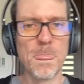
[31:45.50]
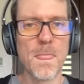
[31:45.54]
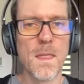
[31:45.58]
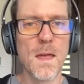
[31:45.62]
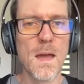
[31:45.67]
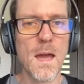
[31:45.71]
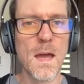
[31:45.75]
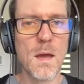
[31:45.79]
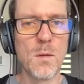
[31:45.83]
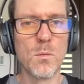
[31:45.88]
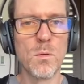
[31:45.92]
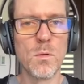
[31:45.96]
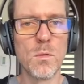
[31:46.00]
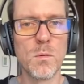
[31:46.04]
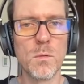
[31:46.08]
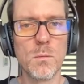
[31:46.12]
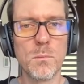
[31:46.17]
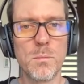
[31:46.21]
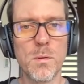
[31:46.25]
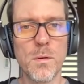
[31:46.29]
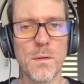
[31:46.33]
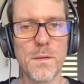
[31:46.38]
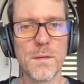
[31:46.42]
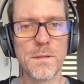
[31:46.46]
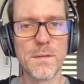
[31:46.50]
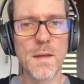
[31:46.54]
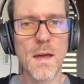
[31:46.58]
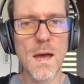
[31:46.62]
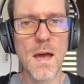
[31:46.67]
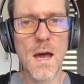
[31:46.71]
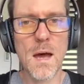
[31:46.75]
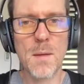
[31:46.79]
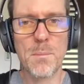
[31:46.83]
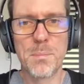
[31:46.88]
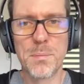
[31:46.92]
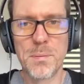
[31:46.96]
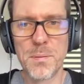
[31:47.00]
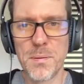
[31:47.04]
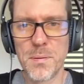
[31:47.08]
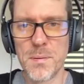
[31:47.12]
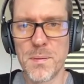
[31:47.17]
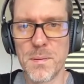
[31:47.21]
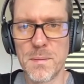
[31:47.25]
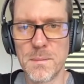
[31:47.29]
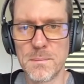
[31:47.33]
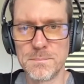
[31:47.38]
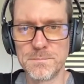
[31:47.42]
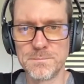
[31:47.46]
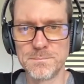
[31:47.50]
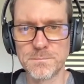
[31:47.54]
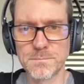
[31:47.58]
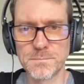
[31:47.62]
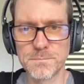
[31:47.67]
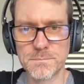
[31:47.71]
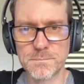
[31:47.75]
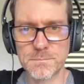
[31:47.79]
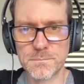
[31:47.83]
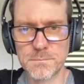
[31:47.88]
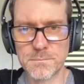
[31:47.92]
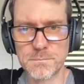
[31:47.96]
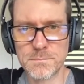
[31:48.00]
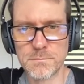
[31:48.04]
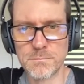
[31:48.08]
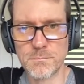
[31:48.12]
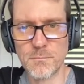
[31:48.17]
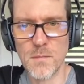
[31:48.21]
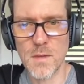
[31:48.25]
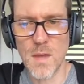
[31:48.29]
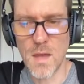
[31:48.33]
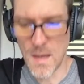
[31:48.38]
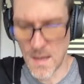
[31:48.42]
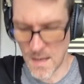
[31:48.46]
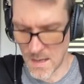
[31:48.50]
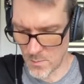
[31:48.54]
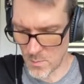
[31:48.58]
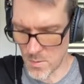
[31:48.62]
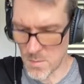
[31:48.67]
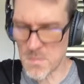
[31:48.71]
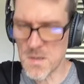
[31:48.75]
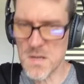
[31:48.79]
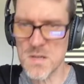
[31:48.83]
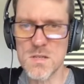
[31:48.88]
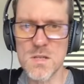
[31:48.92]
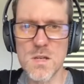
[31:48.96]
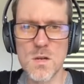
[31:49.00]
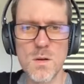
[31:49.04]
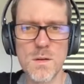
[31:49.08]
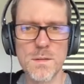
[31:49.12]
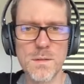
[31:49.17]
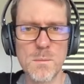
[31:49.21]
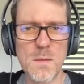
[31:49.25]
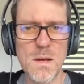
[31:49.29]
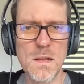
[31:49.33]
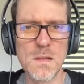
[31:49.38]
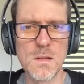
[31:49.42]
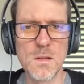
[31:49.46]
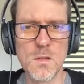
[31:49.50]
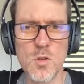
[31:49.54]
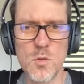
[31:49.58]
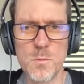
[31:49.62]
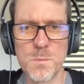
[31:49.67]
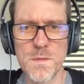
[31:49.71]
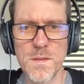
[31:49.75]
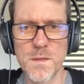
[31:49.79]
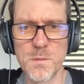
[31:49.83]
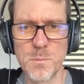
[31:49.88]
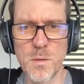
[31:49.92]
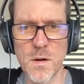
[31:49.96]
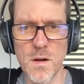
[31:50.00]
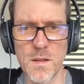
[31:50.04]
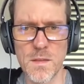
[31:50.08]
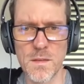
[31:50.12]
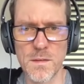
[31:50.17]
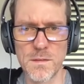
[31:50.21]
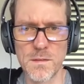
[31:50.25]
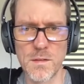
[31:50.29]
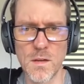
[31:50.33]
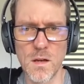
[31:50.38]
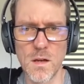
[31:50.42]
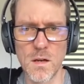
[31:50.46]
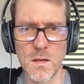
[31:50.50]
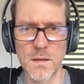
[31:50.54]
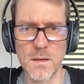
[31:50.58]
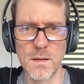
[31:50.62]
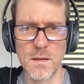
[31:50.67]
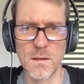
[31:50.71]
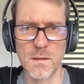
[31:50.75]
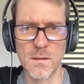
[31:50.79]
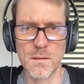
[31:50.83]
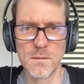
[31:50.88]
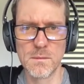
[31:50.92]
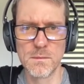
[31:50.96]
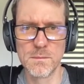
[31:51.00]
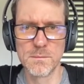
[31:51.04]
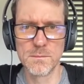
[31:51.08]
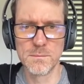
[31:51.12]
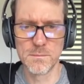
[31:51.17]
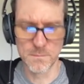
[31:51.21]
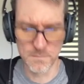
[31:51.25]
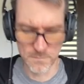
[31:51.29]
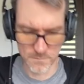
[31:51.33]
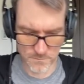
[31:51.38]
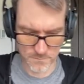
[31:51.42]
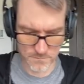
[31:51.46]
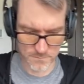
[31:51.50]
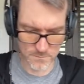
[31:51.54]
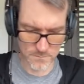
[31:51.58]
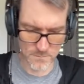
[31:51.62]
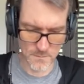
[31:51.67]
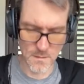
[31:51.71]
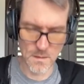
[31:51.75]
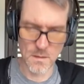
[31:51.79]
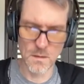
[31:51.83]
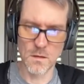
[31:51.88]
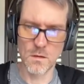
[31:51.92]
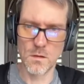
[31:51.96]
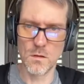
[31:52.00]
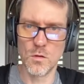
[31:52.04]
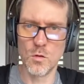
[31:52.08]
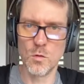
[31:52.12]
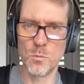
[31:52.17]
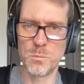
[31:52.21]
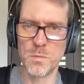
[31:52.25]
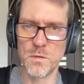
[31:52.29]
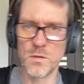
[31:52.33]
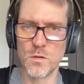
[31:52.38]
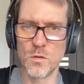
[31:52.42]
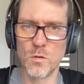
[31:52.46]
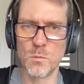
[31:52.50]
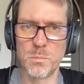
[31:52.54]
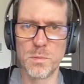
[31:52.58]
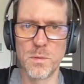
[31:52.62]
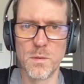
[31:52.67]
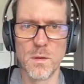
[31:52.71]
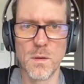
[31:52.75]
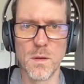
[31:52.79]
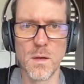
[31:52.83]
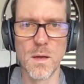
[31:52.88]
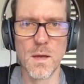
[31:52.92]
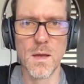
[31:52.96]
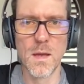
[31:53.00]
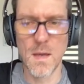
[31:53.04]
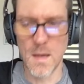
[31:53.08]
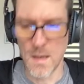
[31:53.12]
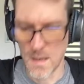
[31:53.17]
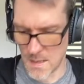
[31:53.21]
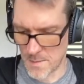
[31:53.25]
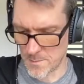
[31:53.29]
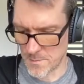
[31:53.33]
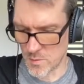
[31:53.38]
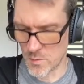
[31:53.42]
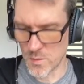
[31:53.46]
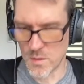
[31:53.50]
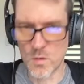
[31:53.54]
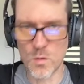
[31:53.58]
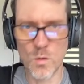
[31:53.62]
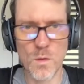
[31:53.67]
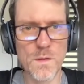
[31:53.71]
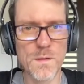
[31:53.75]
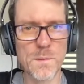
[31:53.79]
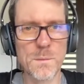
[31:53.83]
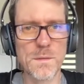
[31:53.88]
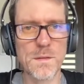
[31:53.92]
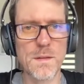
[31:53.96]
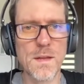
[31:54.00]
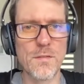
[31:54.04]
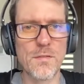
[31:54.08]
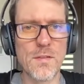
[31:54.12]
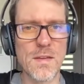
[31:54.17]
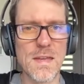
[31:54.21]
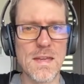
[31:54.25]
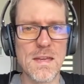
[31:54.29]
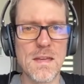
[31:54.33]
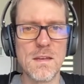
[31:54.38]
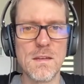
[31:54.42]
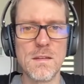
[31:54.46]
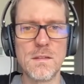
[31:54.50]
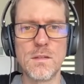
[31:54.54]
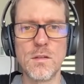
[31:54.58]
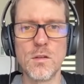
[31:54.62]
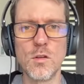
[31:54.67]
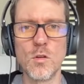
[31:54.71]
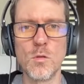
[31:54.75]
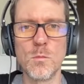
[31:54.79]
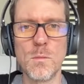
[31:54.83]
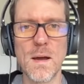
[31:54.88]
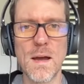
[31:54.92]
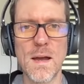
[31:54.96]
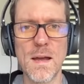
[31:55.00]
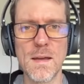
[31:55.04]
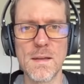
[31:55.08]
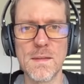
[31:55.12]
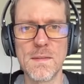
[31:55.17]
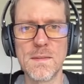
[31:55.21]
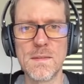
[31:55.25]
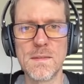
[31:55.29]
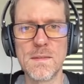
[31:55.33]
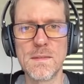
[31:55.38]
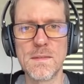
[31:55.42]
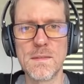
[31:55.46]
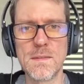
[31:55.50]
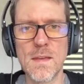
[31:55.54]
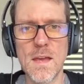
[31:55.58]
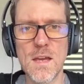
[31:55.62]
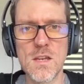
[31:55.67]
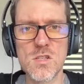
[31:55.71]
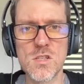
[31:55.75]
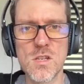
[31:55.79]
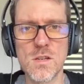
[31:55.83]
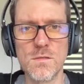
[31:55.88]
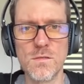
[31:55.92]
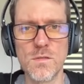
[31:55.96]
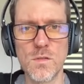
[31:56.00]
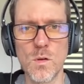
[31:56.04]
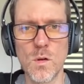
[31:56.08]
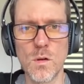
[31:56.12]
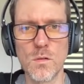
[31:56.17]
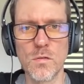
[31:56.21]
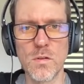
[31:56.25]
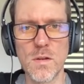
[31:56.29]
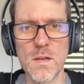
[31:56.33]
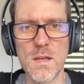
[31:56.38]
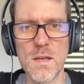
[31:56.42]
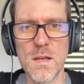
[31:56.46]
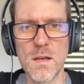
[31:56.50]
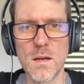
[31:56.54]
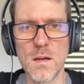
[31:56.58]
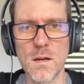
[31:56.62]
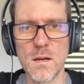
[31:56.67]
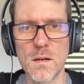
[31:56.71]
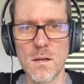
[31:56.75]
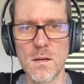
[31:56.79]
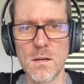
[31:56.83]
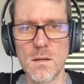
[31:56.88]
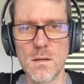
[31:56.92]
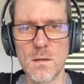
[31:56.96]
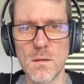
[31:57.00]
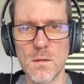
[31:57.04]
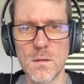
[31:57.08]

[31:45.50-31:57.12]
And we'll pull this up. And what I'm gonna do is I'm gonna loop this part of the song here. Loop a doop. And I'm going to record some stuff into my session view over here.